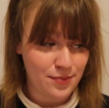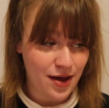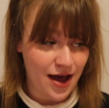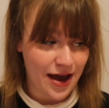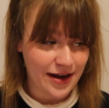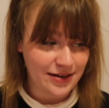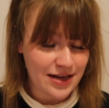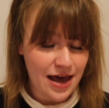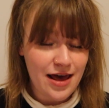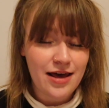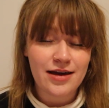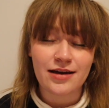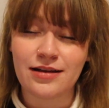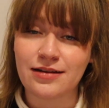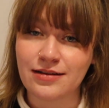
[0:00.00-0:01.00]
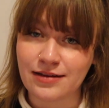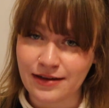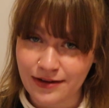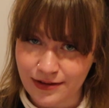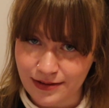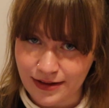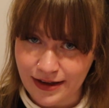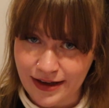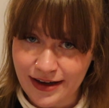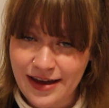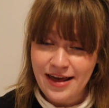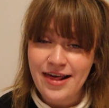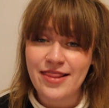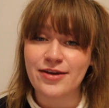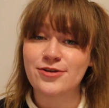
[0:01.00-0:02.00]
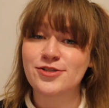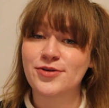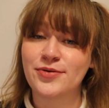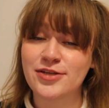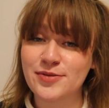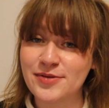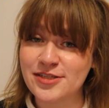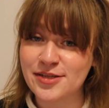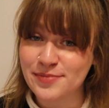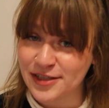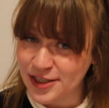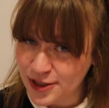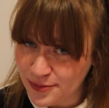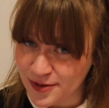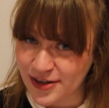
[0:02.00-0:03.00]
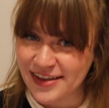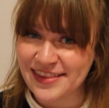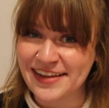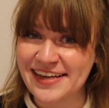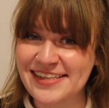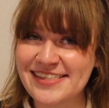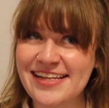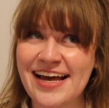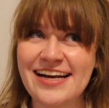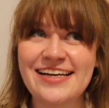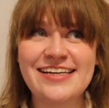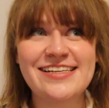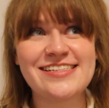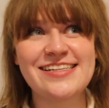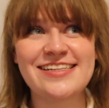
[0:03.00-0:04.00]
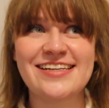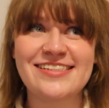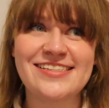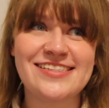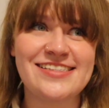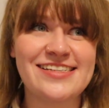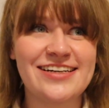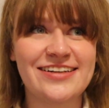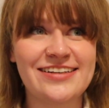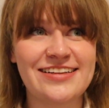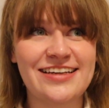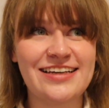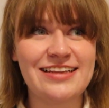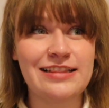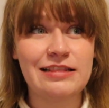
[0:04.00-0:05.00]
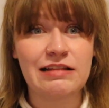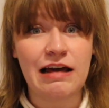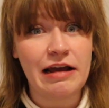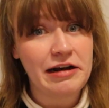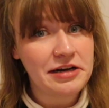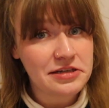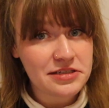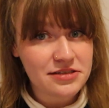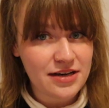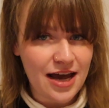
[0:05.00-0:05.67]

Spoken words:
in mind, clearly there's going to be some humor in this that isn't necessarily liked